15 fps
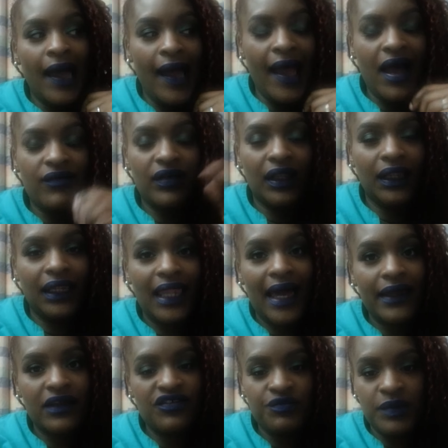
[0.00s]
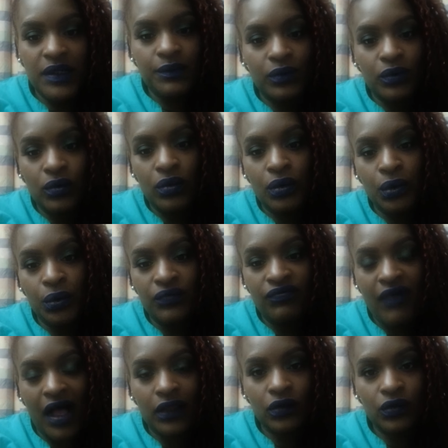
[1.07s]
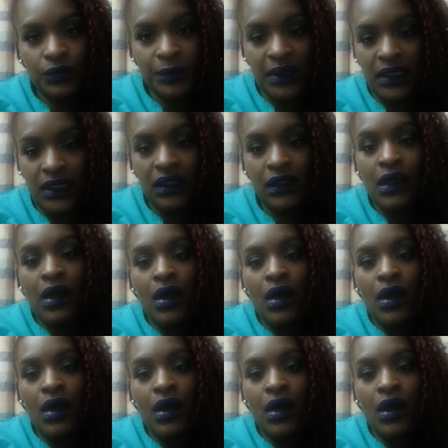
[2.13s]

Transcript: I have a lot of people who follow me